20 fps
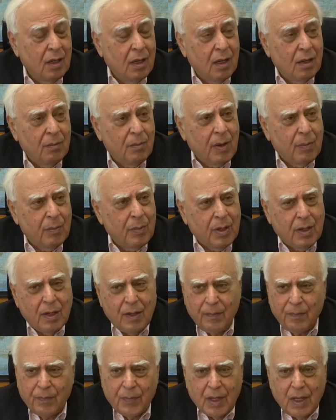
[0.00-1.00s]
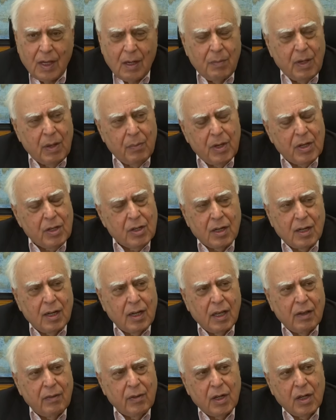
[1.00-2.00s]
member, he'll be immediately
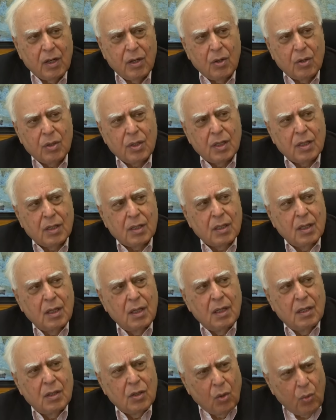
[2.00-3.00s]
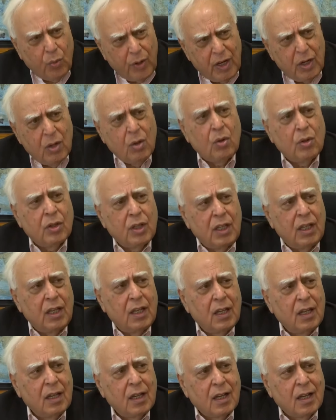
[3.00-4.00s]
given a notice. So we know the
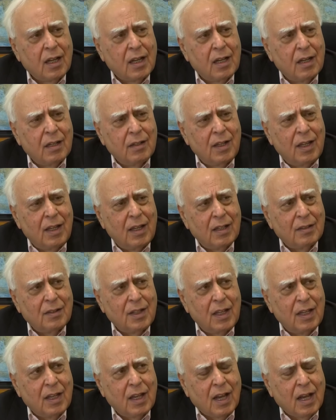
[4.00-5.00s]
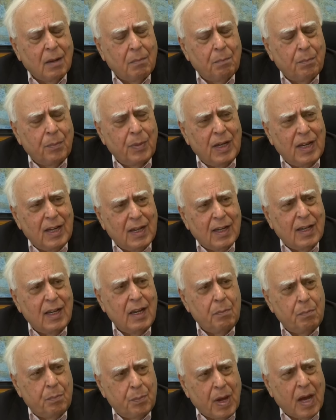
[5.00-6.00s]

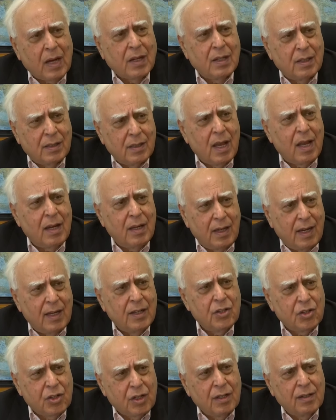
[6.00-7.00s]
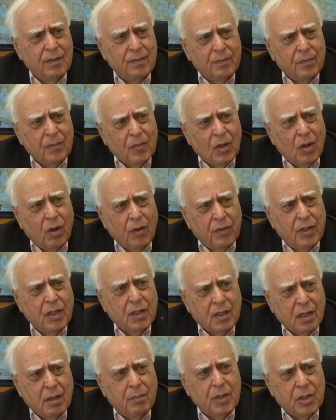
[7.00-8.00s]
completely partisan nature of
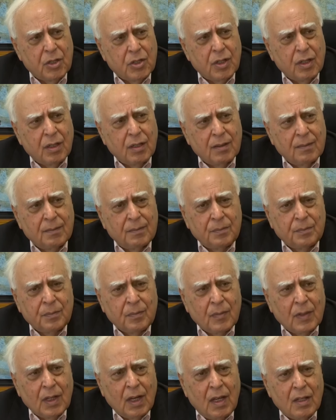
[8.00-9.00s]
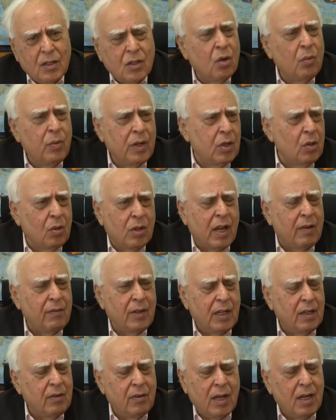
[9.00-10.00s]
this commission, and so we don't have
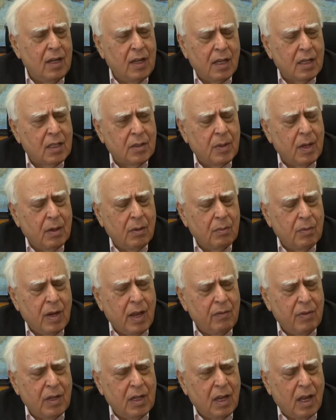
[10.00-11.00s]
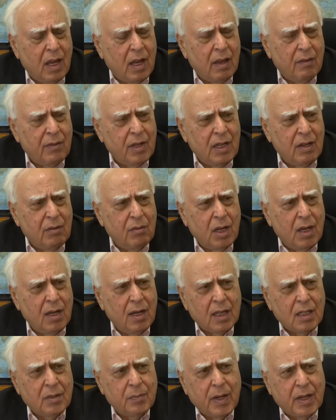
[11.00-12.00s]
any real
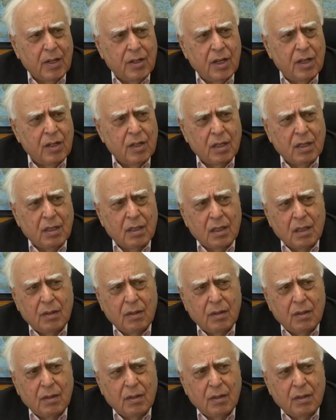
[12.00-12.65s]
expectations